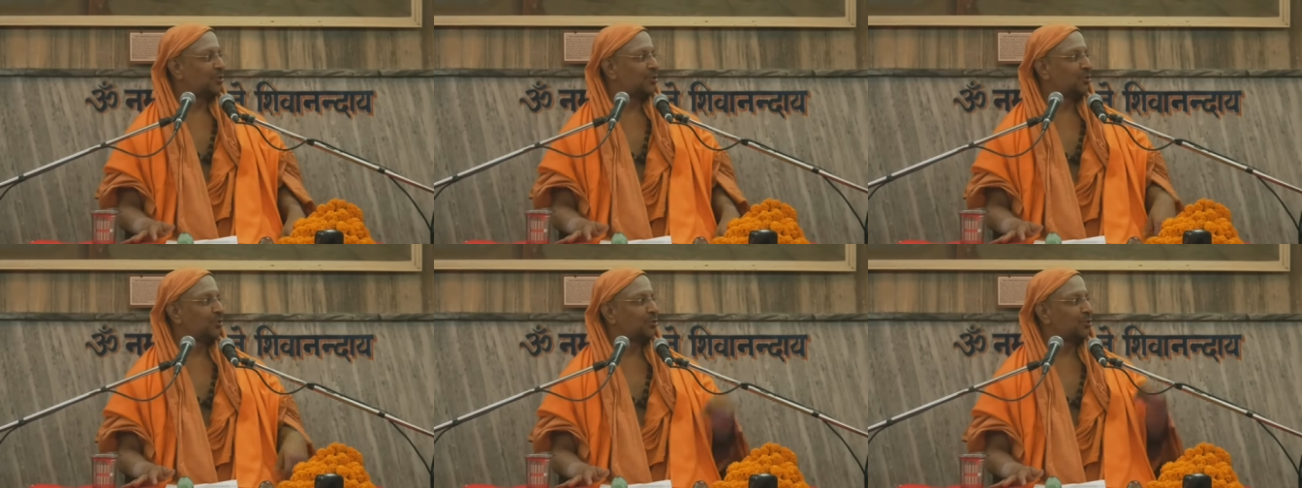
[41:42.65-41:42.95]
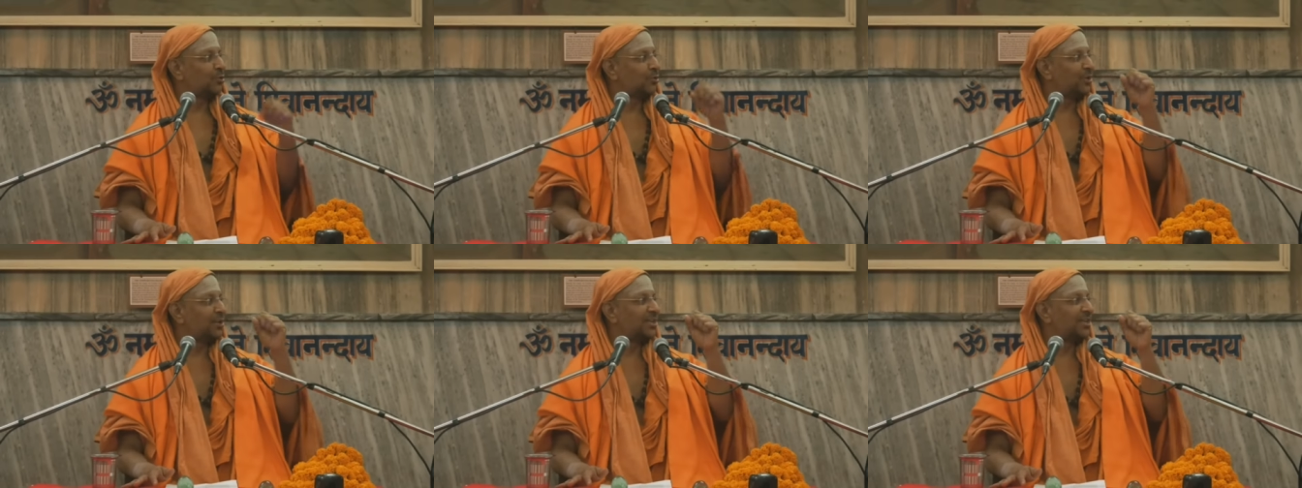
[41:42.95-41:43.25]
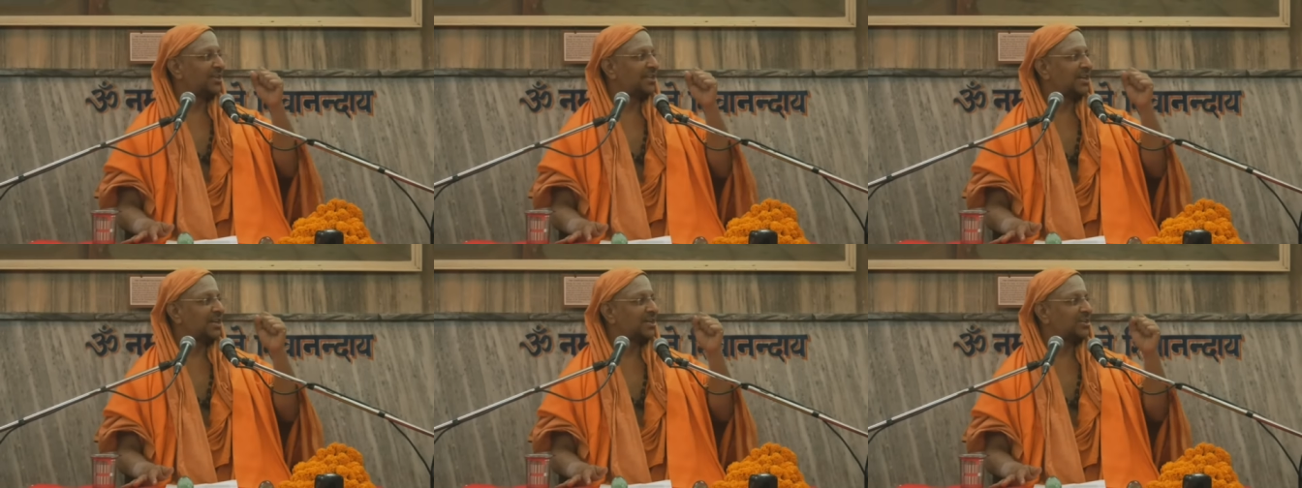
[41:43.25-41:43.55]
Guru
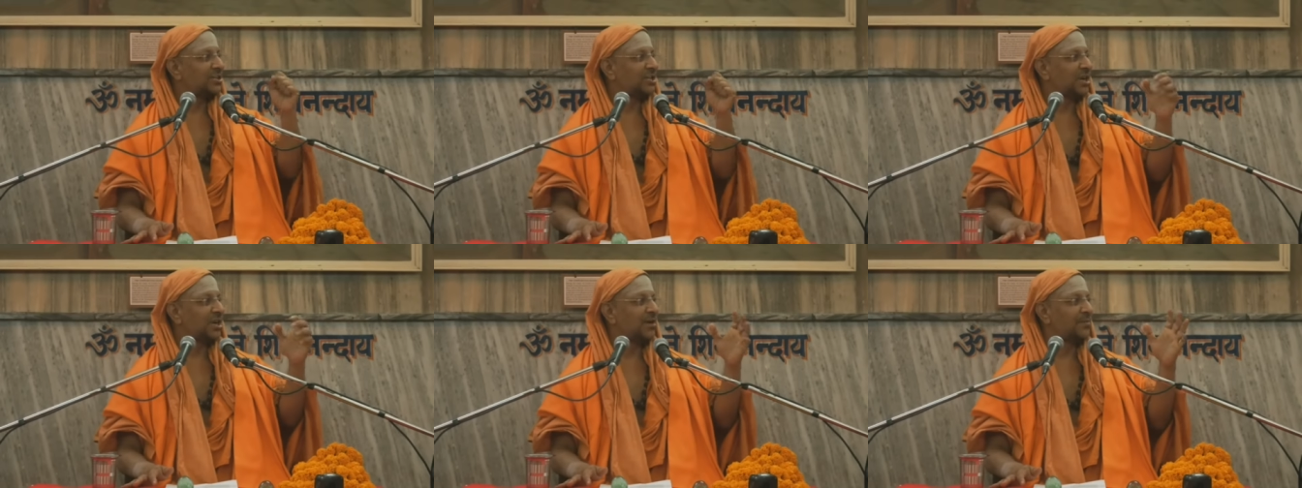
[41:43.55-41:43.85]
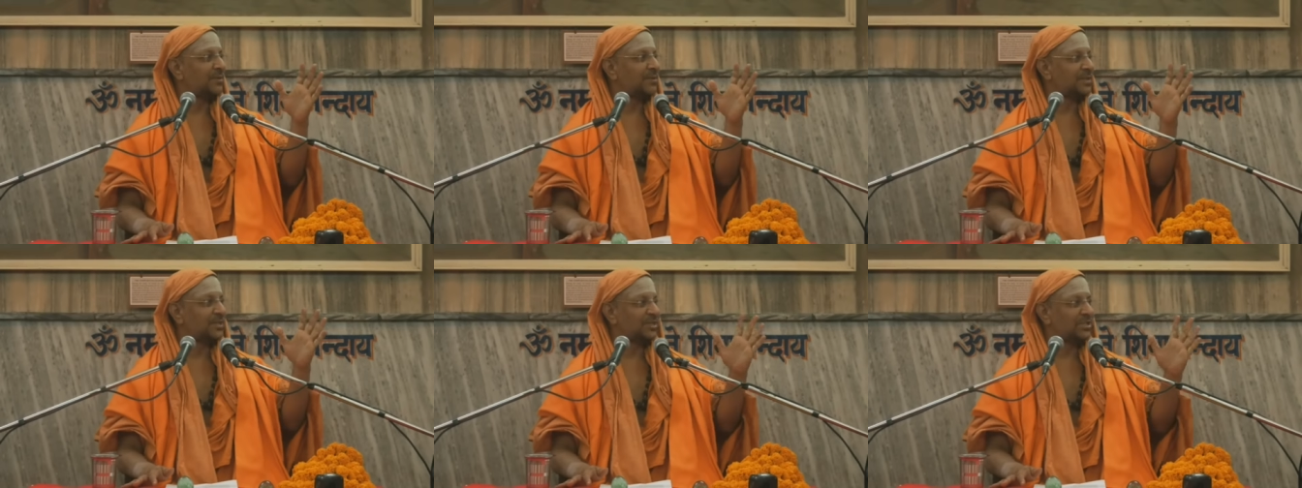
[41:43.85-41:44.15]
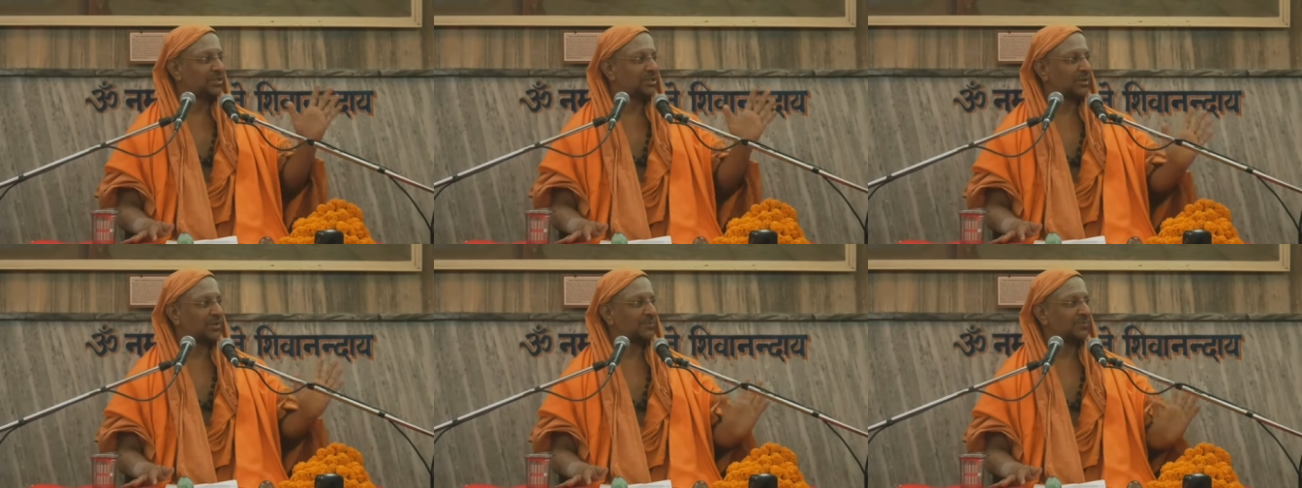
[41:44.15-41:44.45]
Rityesha
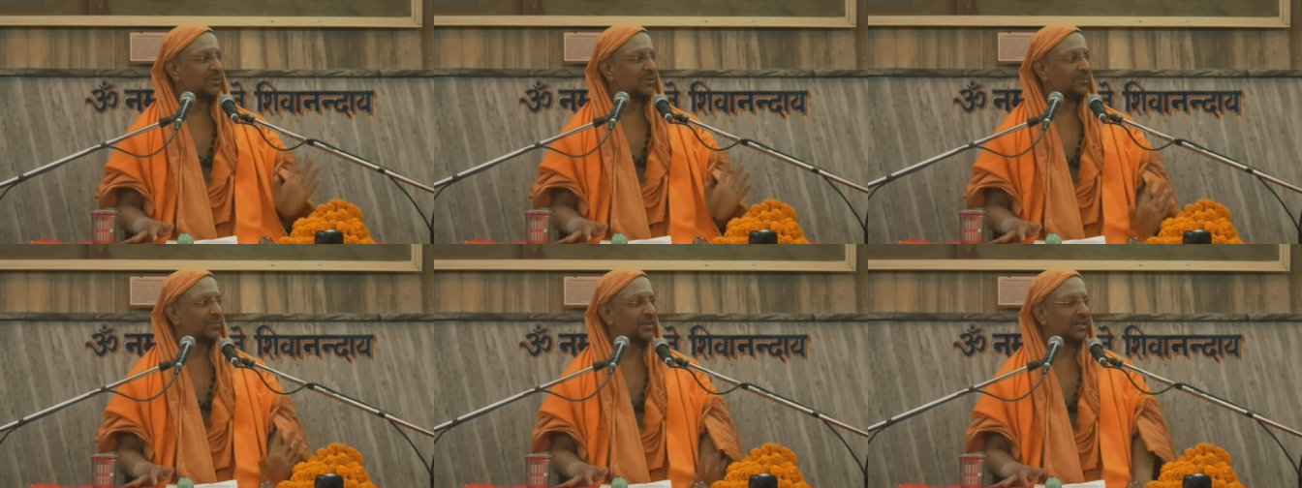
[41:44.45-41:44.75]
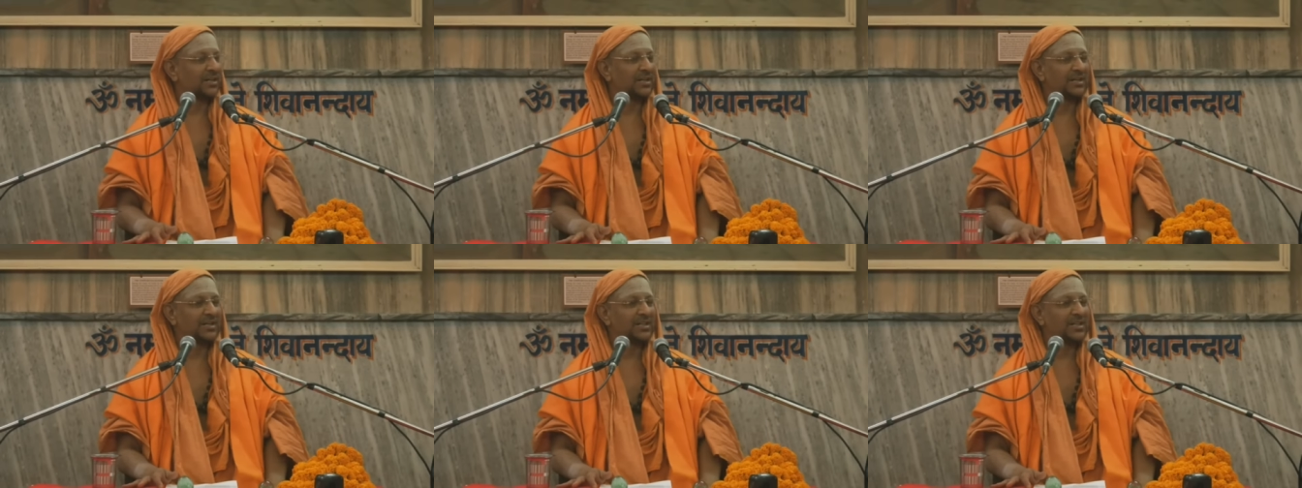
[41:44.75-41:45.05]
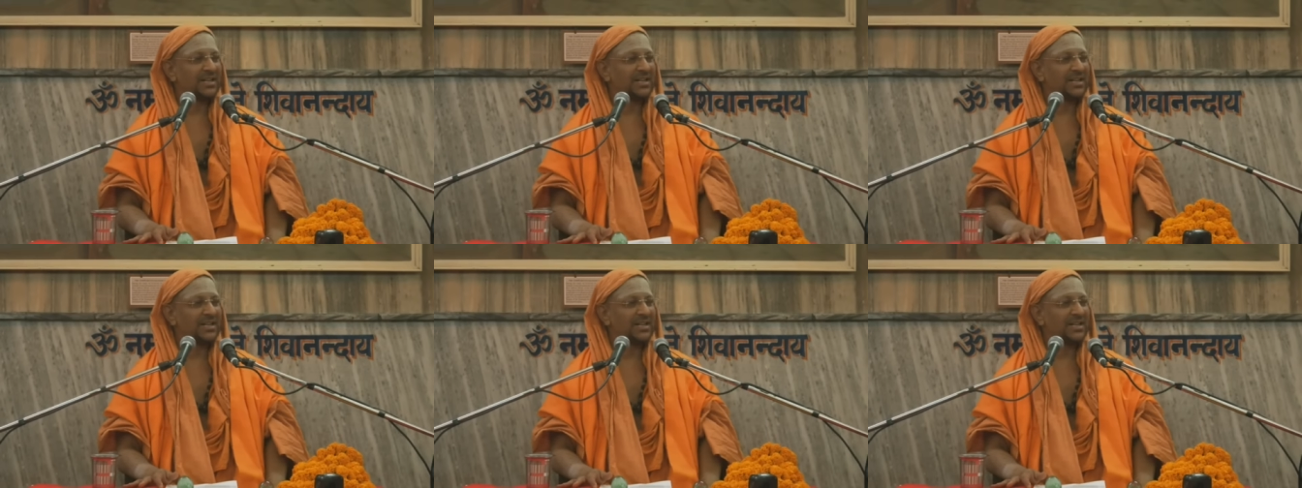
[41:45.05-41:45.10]
Manisha Mama.